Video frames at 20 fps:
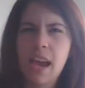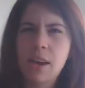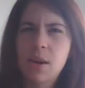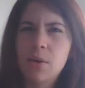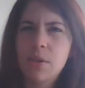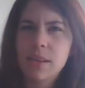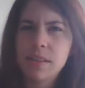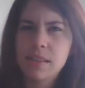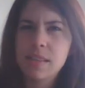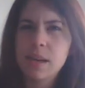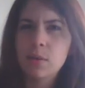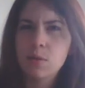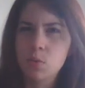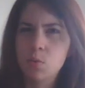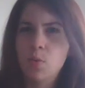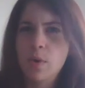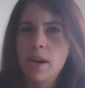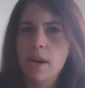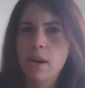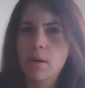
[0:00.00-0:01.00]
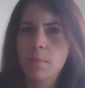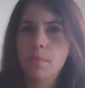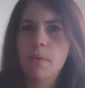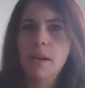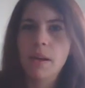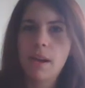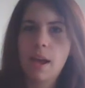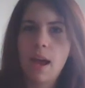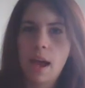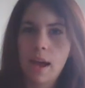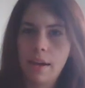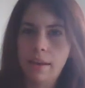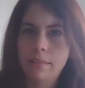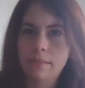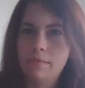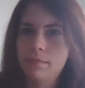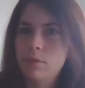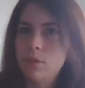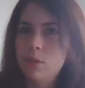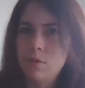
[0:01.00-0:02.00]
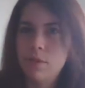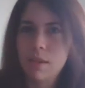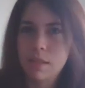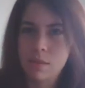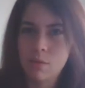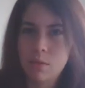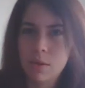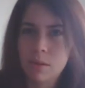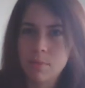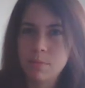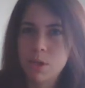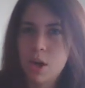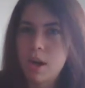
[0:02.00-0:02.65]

I know that sounds weird, but I you guys know what I'm